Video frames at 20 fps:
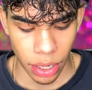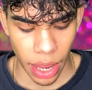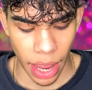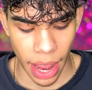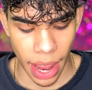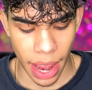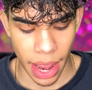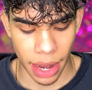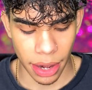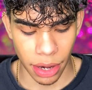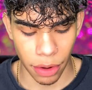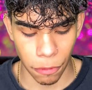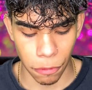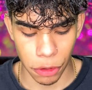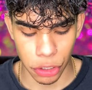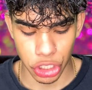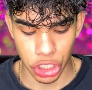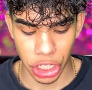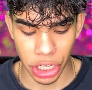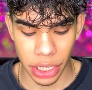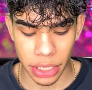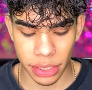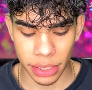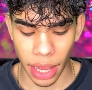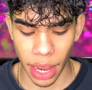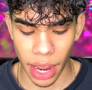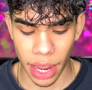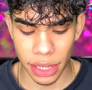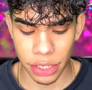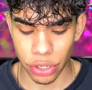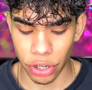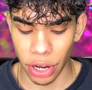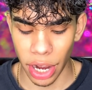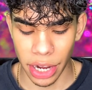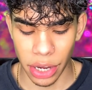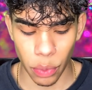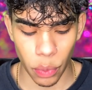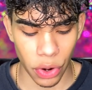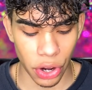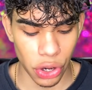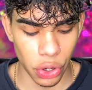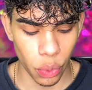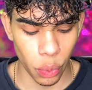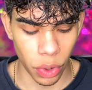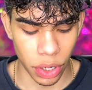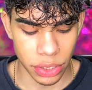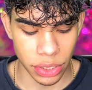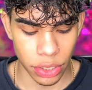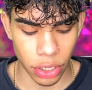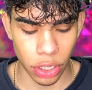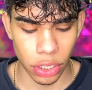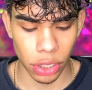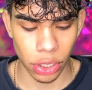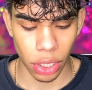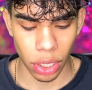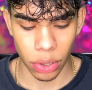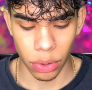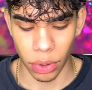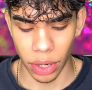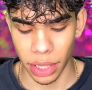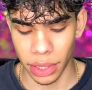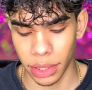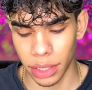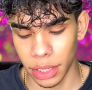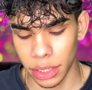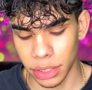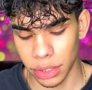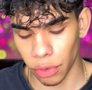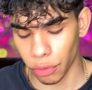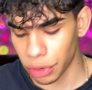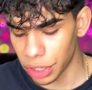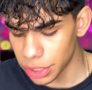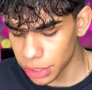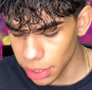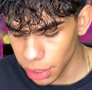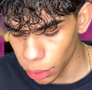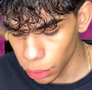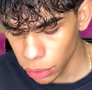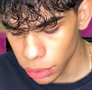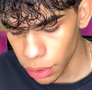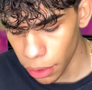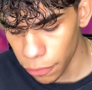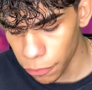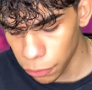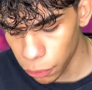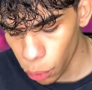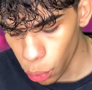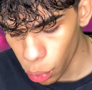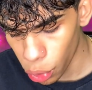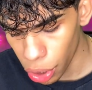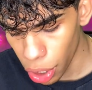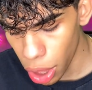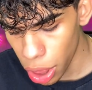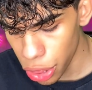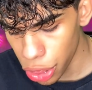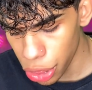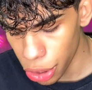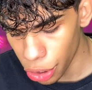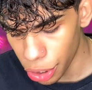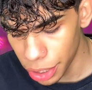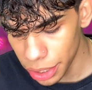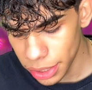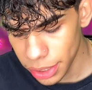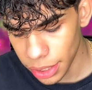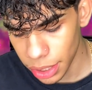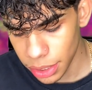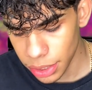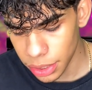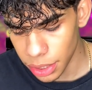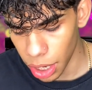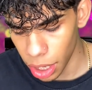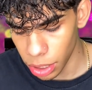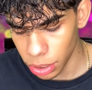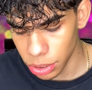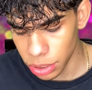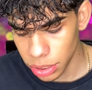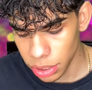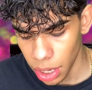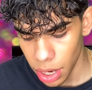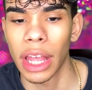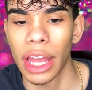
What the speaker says: And for cheeks, eyes, or anywhere you want to glow. And this retails for $36.